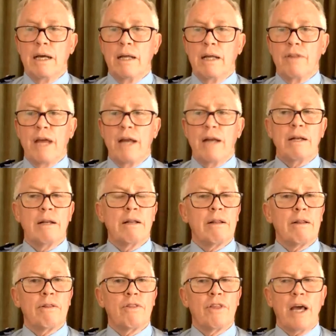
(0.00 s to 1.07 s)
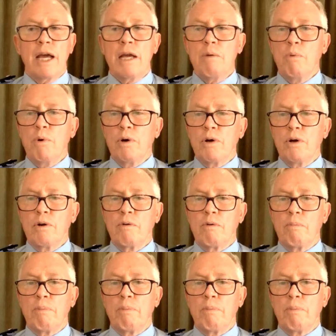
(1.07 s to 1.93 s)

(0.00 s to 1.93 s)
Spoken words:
that they were